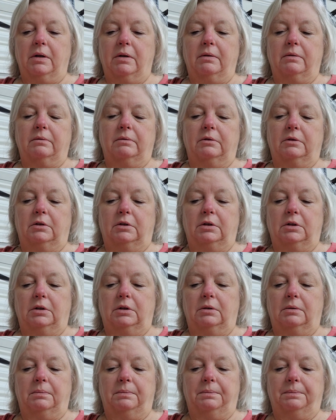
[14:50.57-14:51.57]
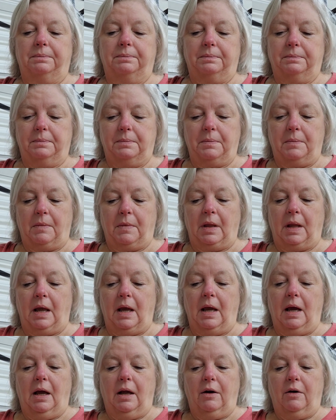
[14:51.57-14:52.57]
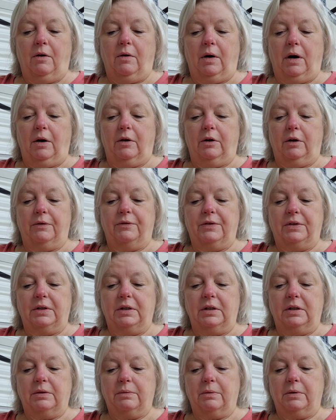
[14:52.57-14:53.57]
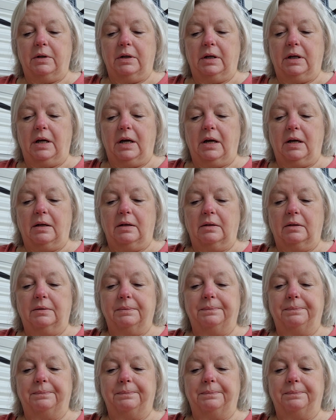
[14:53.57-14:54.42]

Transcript: I don't uh, know how good of seats we're going to get.